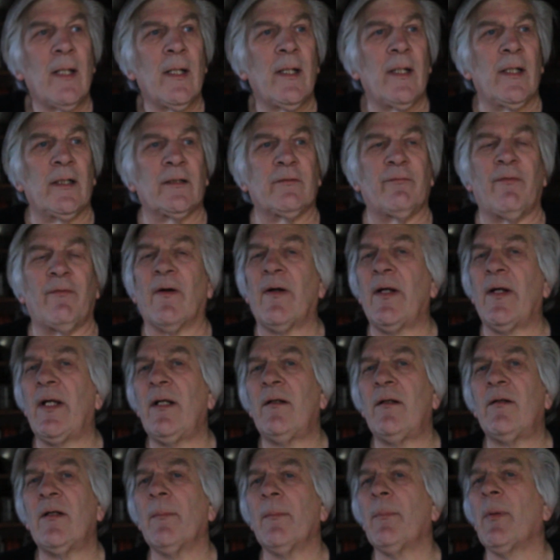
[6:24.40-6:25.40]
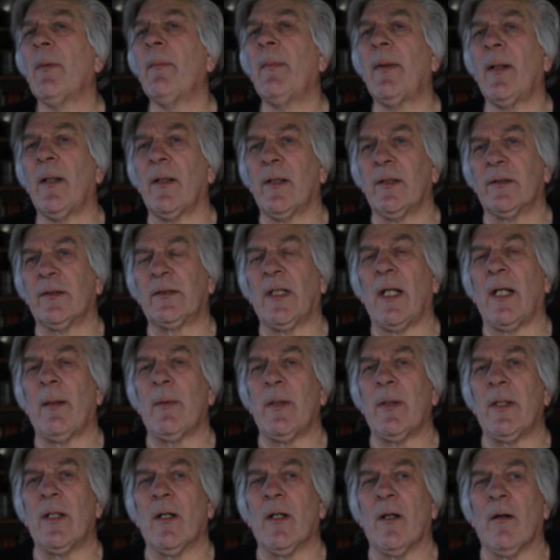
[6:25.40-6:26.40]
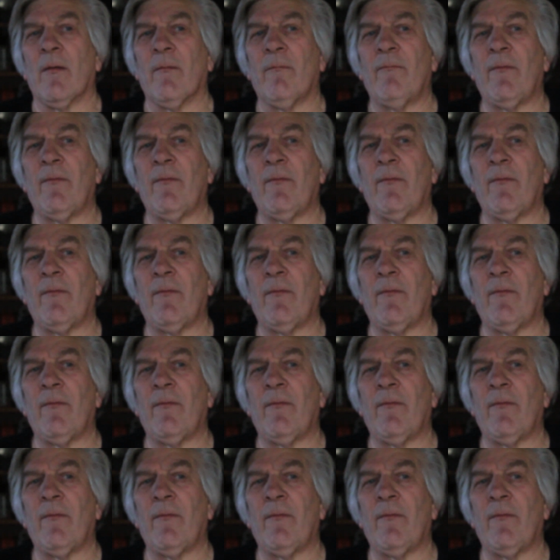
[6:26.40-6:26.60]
It's very temperamental this time of year.